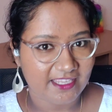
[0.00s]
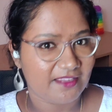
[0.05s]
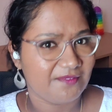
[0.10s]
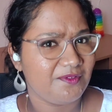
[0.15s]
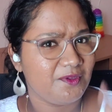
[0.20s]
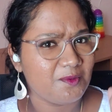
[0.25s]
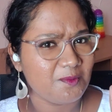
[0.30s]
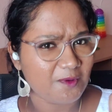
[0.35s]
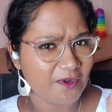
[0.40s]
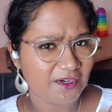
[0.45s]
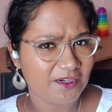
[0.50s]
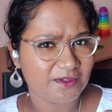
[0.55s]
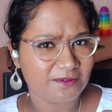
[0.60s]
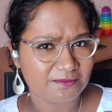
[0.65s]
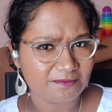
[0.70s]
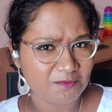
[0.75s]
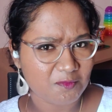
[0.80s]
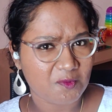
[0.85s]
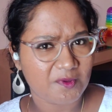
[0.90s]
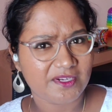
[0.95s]
If you
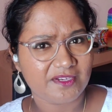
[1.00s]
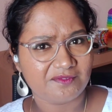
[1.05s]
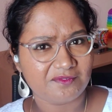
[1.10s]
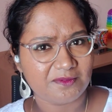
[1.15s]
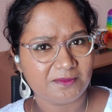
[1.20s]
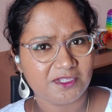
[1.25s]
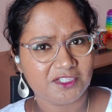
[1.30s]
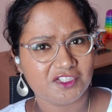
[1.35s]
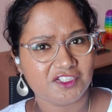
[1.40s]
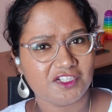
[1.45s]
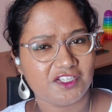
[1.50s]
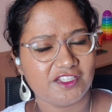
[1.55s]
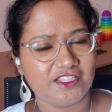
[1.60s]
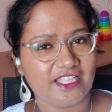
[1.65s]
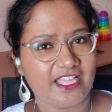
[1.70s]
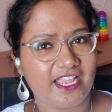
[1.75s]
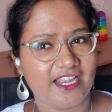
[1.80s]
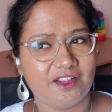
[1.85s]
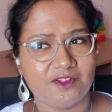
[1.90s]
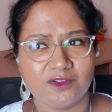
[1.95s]
want more information on that,